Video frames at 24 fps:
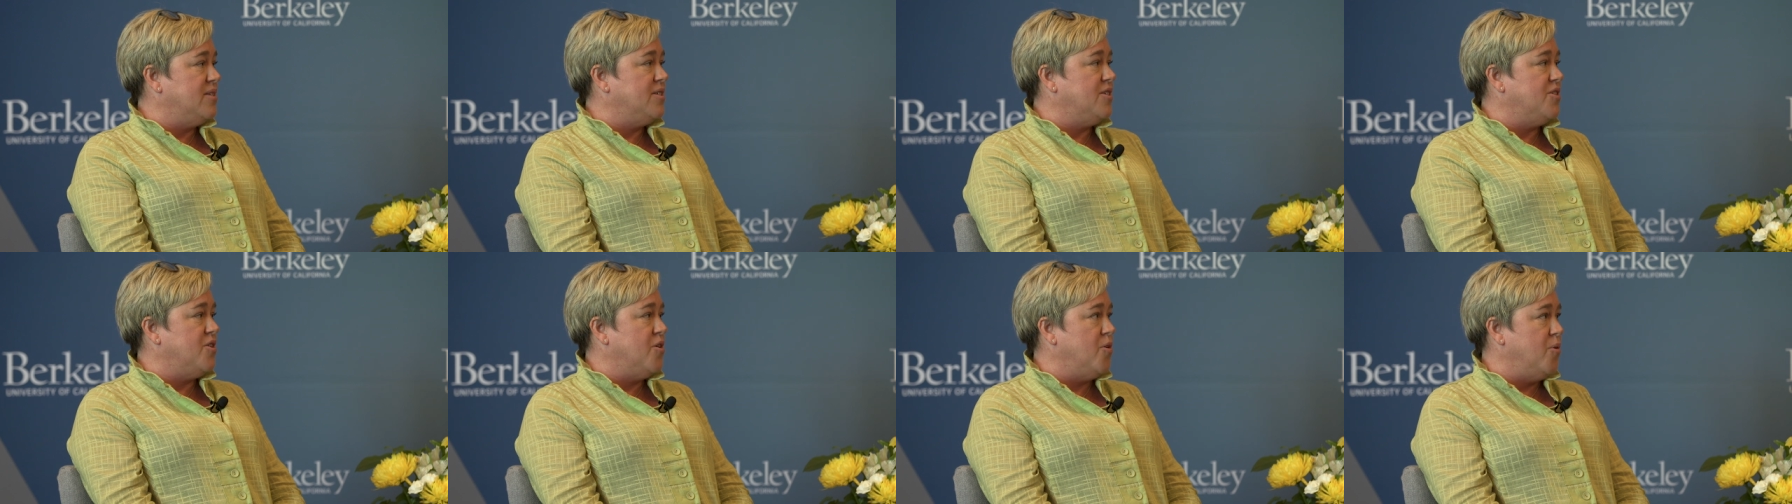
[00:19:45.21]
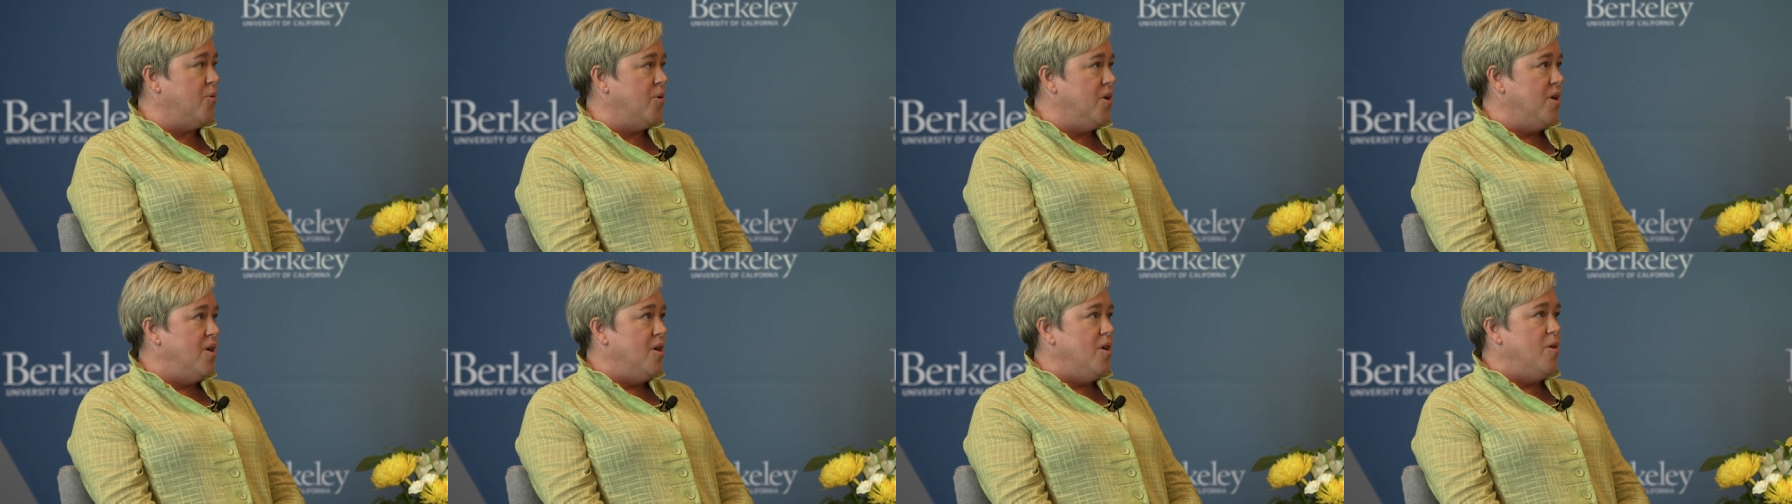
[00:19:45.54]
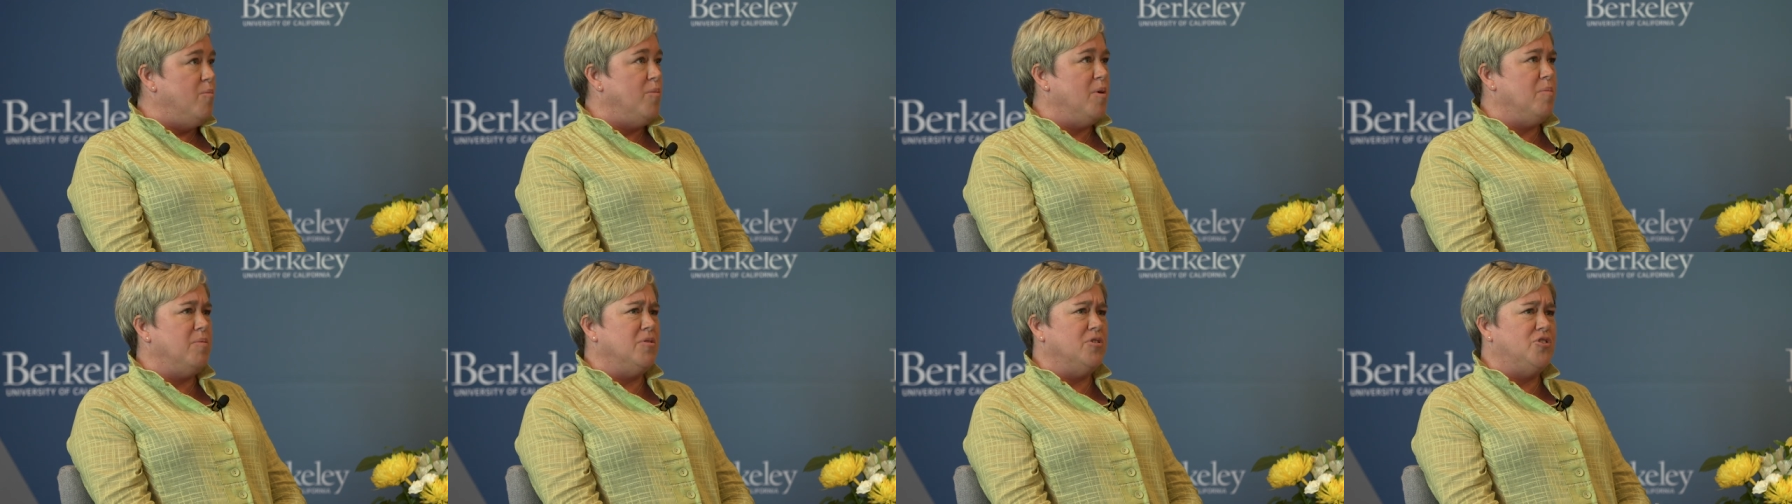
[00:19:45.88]
So
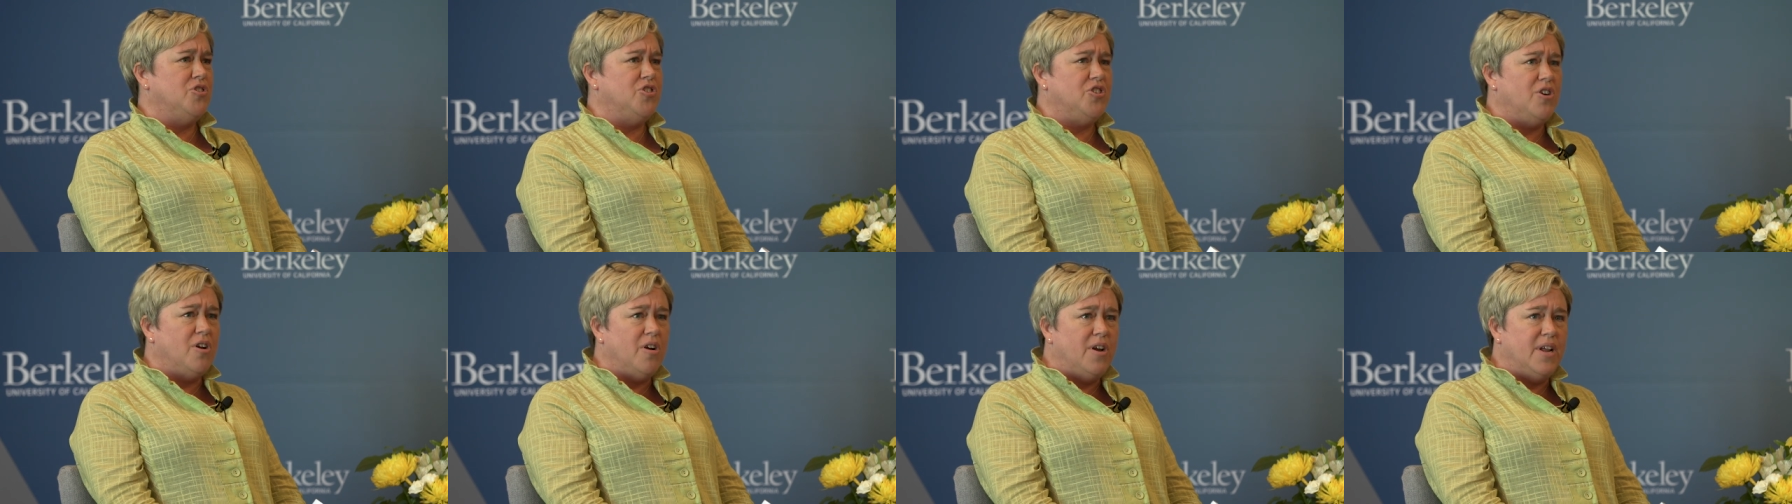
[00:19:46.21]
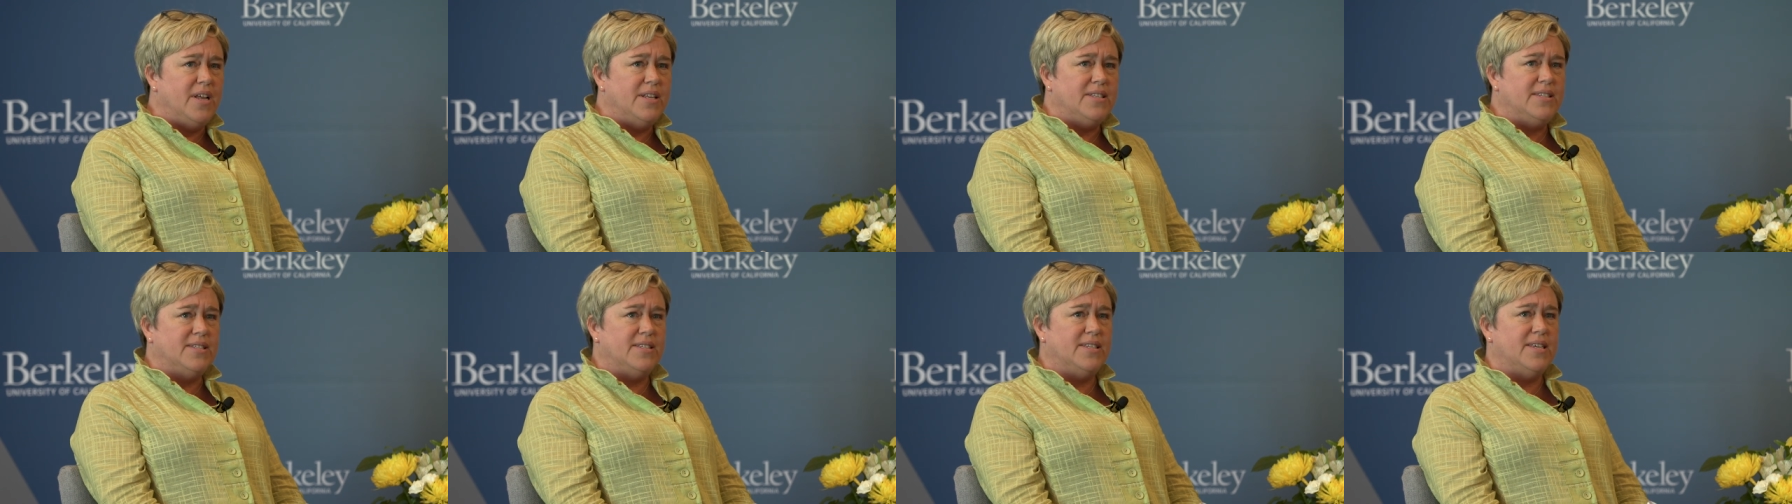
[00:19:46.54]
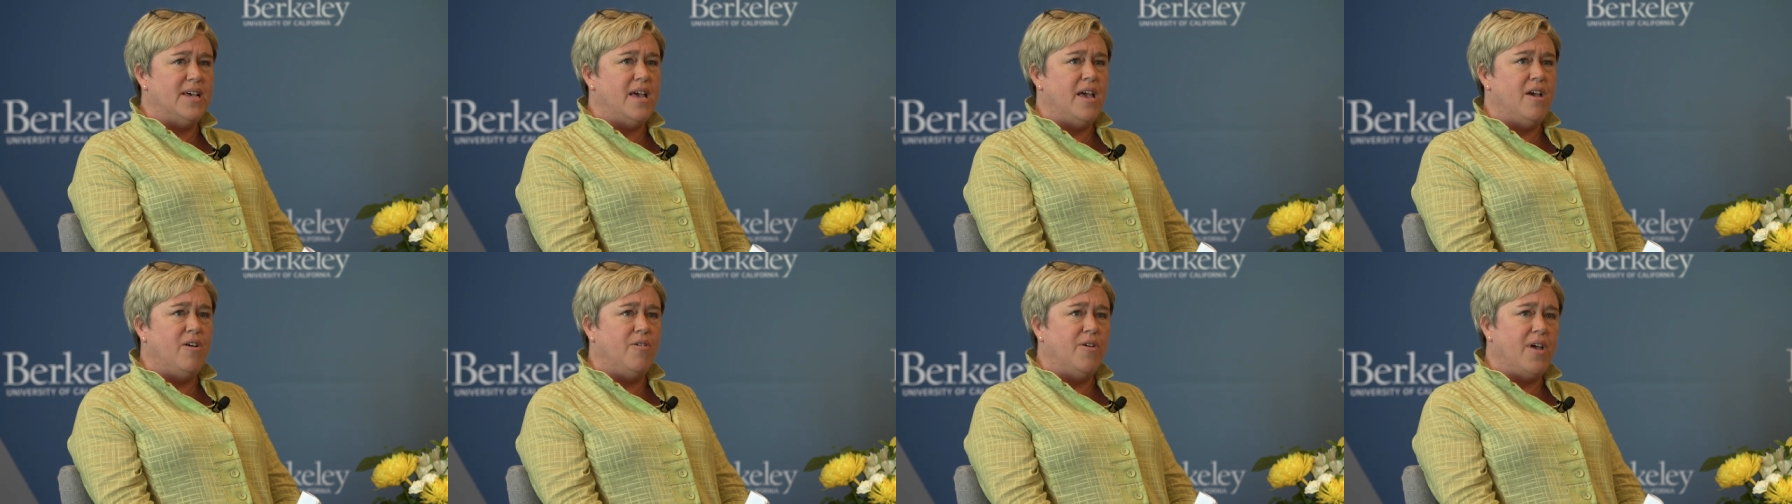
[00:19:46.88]
people are starting to say,